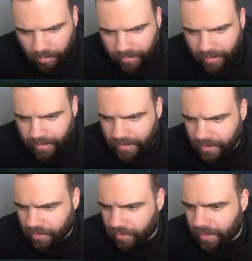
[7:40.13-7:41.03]
gate here,
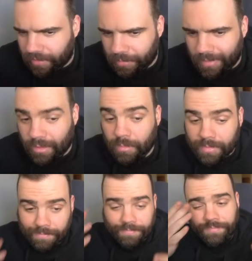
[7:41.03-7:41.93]
just kind of build up
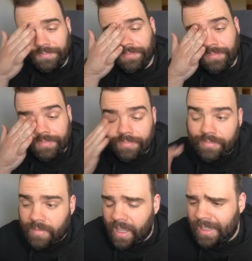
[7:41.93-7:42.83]

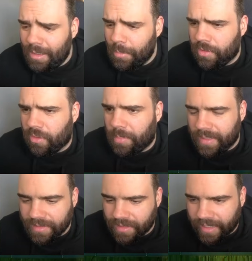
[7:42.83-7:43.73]
a little more
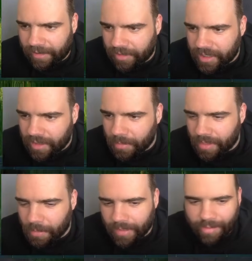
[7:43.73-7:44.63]
suspense to the area. It is
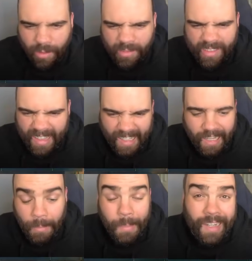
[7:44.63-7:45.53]
meant to be sort of the
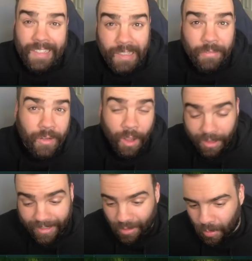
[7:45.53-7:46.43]
climactic
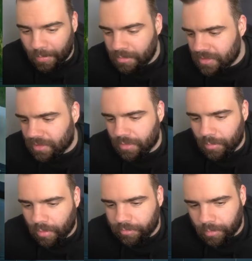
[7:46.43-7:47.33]
finale almost, so you
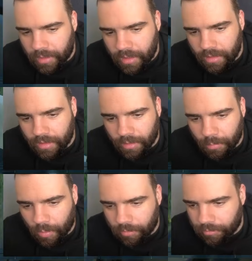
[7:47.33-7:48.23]
walk through here and then you
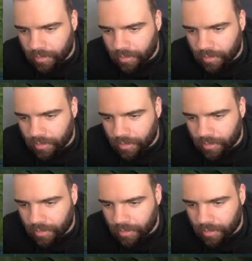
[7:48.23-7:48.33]
walk through